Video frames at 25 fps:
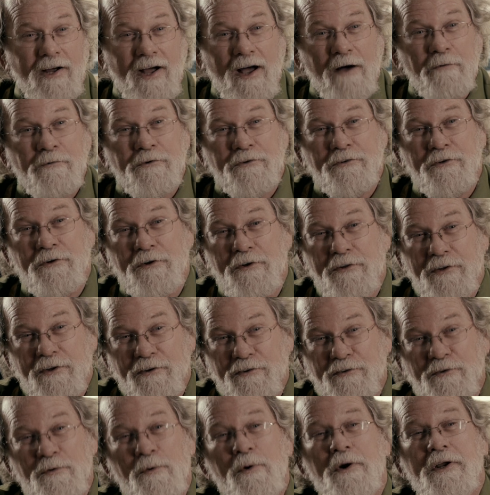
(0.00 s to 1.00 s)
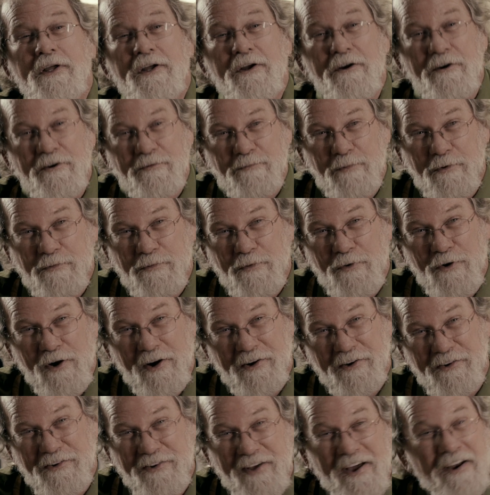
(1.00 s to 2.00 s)
I was doing this 20 years before I
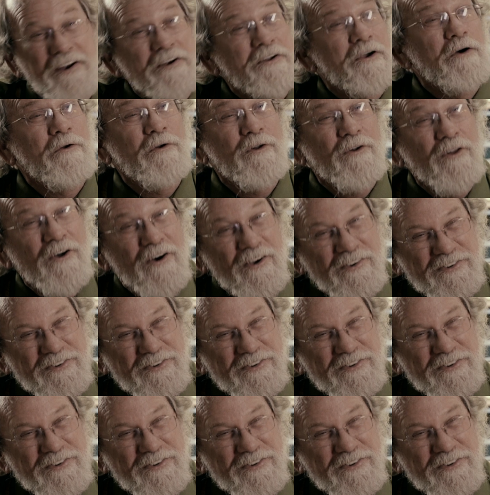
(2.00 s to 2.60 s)
decided to go to law